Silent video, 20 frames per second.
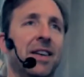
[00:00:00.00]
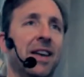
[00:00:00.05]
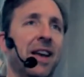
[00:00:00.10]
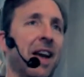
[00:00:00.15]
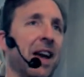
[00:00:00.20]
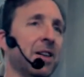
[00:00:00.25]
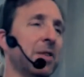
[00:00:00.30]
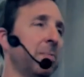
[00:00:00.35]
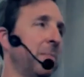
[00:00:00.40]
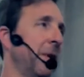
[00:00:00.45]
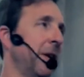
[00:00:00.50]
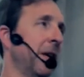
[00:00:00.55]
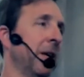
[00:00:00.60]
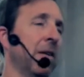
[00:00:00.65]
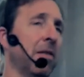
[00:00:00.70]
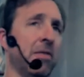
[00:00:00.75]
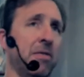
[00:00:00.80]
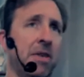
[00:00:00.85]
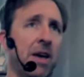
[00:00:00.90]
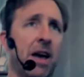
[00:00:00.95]
as
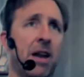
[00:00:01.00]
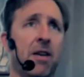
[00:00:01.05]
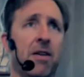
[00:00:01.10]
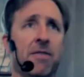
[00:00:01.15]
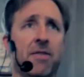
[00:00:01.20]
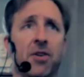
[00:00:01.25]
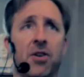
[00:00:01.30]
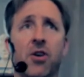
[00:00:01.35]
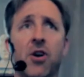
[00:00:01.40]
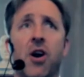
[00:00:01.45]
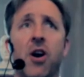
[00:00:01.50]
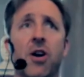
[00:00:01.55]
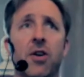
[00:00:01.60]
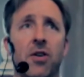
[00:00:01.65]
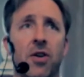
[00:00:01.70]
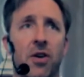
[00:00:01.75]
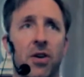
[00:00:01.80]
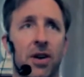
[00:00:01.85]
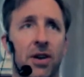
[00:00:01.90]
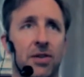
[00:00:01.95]
being that of a con
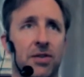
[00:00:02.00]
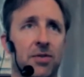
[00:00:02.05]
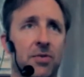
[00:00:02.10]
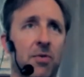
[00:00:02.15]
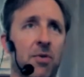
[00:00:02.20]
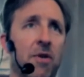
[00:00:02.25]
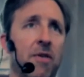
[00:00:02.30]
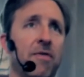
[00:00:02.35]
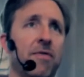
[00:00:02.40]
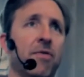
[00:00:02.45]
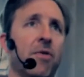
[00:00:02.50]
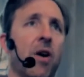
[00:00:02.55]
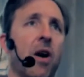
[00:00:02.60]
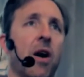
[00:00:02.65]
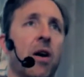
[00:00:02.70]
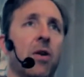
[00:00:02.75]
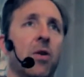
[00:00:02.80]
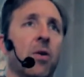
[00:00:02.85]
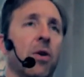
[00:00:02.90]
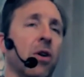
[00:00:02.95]
artist or a
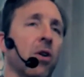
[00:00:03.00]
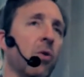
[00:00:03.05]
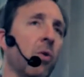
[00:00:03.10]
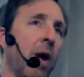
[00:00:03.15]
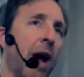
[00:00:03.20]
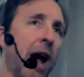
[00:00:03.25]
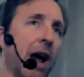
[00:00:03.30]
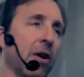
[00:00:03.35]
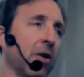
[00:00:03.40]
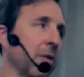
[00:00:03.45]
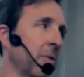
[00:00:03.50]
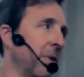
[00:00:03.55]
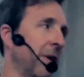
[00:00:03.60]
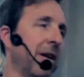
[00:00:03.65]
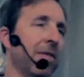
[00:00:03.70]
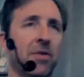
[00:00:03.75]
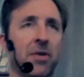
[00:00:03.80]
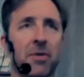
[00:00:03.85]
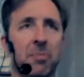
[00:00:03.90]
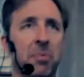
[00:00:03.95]
fraud or a quack or
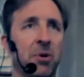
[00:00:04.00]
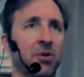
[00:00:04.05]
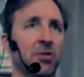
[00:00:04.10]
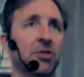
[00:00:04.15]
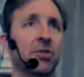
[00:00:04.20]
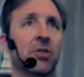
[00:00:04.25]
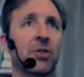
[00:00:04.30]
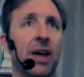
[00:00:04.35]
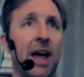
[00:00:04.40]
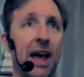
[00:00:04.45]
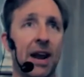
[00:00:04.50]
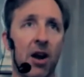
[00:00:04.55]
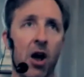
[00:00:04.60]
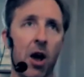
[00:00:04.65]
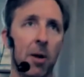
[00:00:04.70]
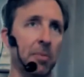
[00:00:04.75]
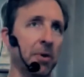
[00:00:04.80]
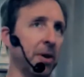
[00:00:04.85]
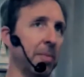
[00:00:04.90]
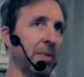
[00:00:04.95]
whatever personal ad
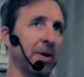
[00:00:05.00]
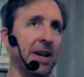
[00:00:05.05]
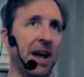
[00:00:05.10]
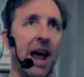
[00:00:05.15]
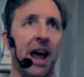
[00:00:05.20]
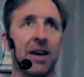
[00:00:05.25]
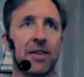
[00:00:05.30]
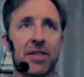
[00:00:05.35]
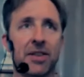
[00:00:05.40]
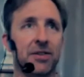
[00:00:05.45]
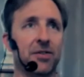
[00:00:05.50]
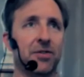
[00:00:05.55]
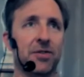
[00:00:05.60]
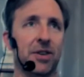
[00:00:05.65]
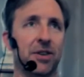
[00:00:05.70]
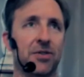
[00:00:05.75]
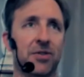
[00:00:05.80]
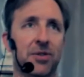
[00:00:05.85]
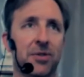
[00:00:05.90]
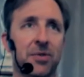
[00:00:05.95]
hominem attack they
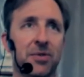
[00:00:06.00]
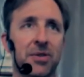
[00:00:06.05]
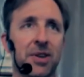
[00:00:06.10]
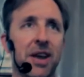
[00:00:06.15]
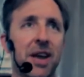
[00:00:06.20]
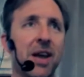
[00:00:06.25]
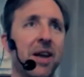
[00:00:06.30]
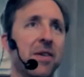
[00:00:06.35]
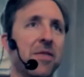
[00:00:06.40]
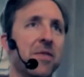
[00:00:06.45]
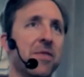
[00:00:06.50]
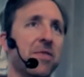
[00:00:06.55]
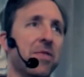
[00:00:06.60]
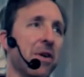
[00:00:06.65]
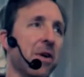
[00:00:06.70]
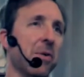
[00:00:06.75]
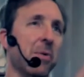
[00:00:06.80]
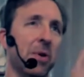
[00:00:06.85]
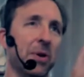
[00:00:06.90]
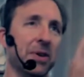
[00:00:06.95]
choose.
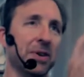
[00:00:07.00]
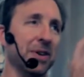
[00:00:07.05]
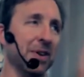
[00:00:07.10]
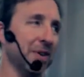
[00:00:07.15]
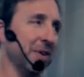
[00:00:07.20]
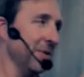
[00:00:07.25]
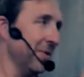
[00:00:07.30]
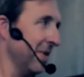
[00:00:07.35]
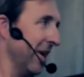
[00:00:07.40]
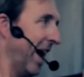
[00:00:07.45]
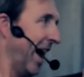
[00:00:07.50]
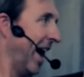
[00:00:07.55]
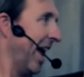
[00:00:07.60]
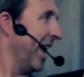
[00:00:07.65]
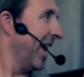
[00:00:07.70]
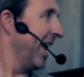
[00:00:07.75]
They're willing to do that.